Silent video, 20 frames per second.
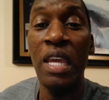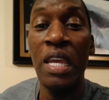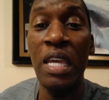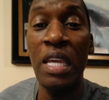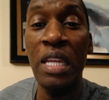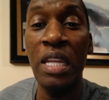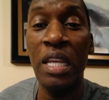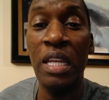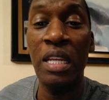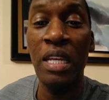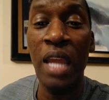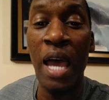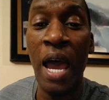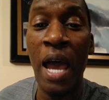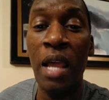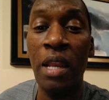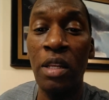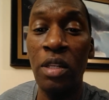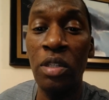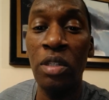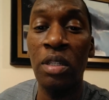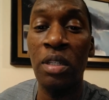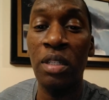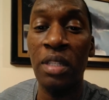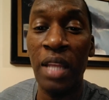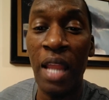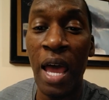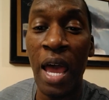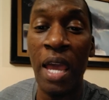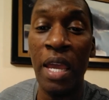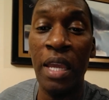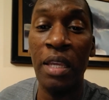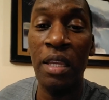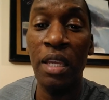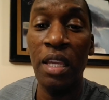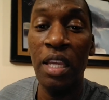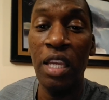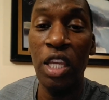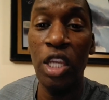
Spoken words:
He did not look like